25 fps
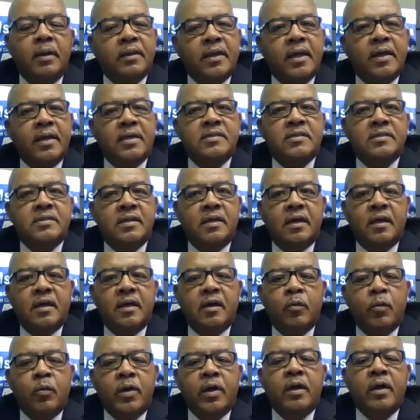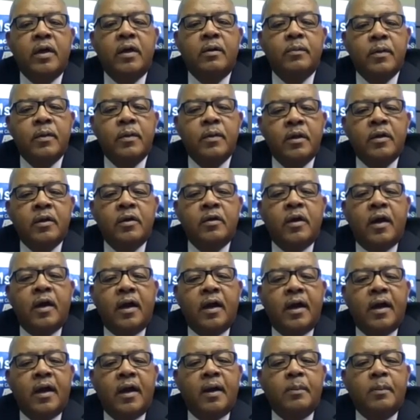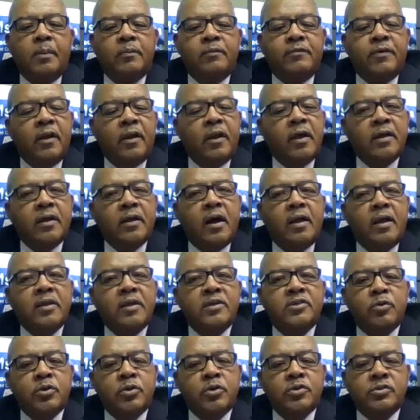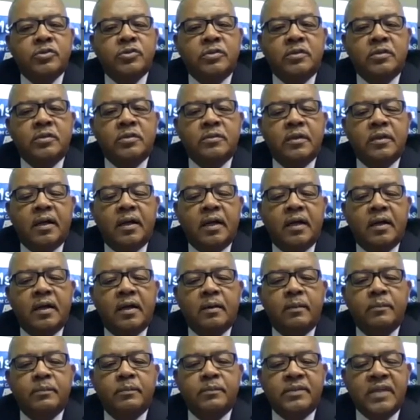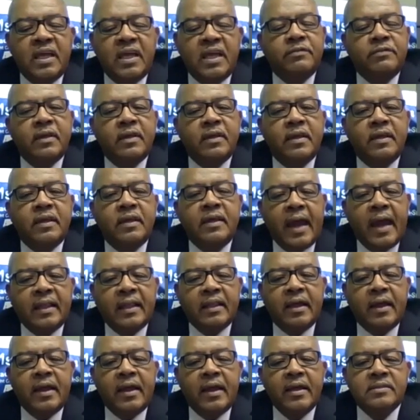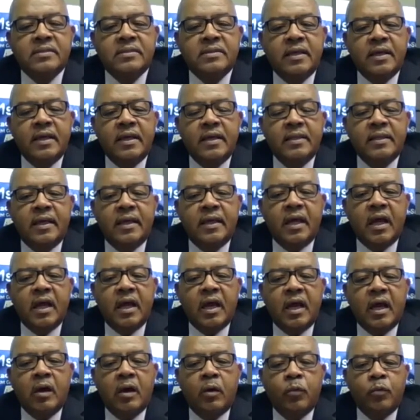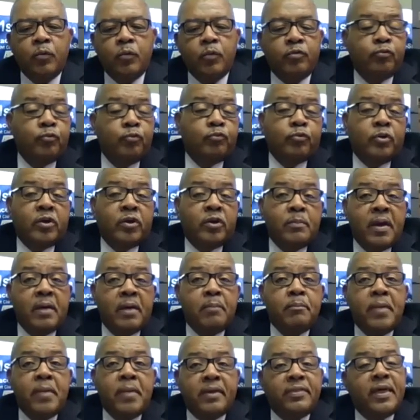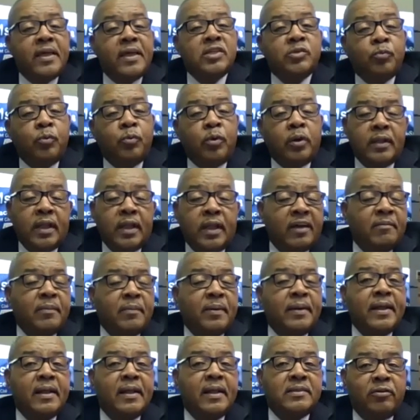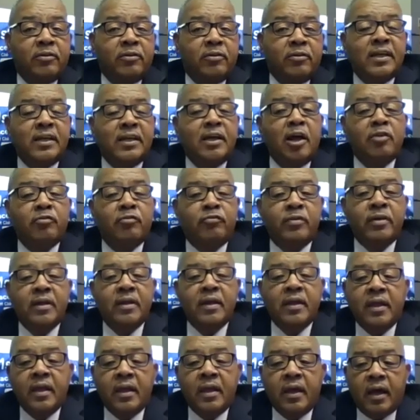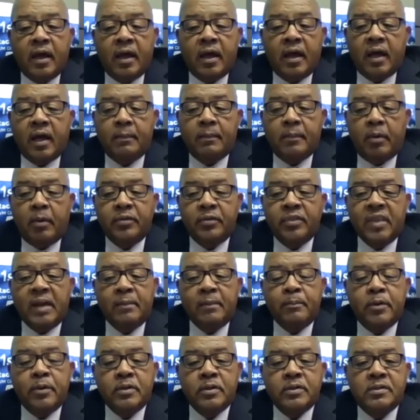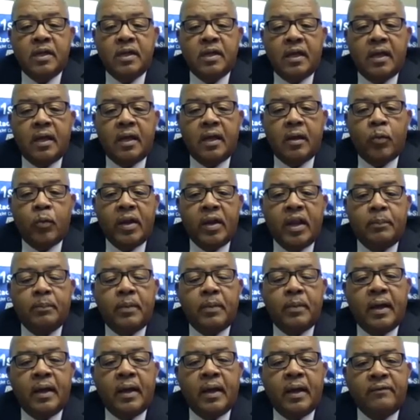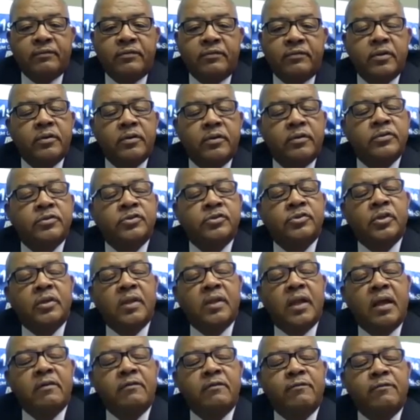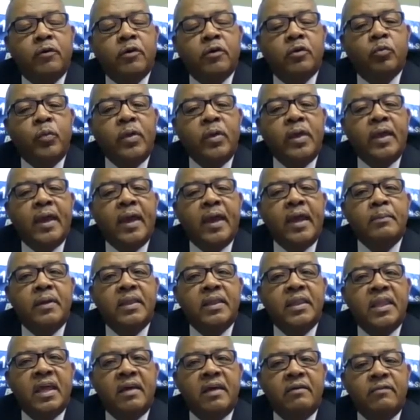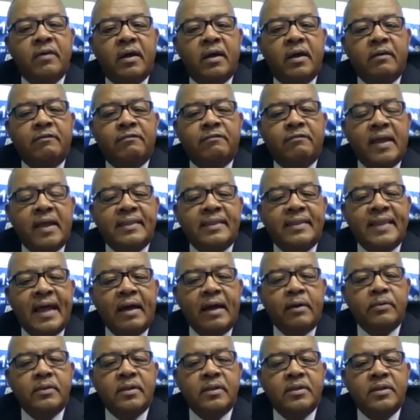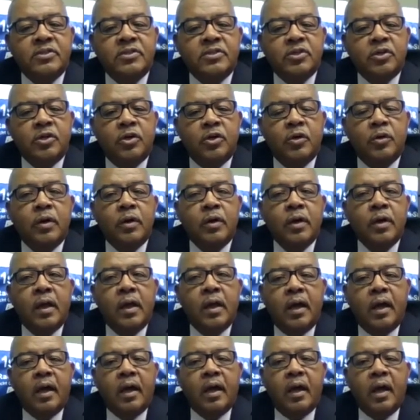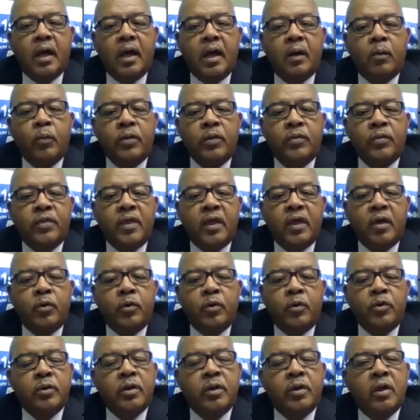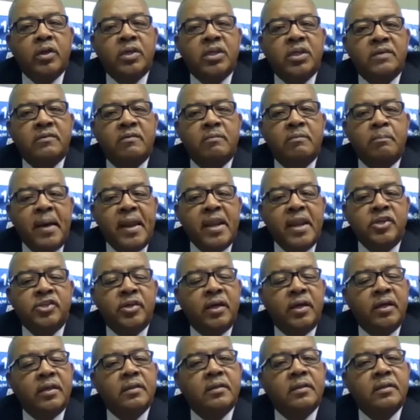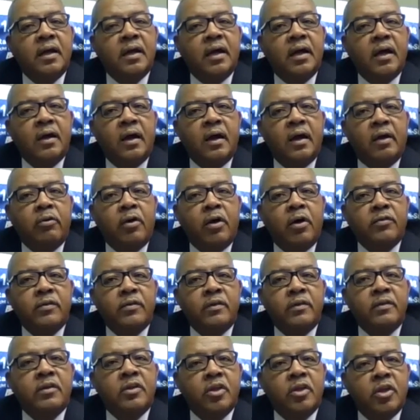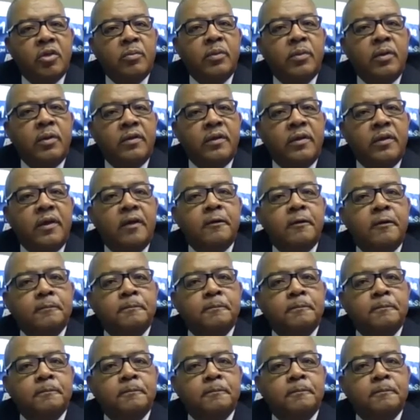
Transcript: yes, we are following all the social safety guidelines, and we're trying to make things work like everybody else across the country. Our numbers went up after July 4th weekend, but they've flattened out. And so we think we're doing a good job of managing it across the community here.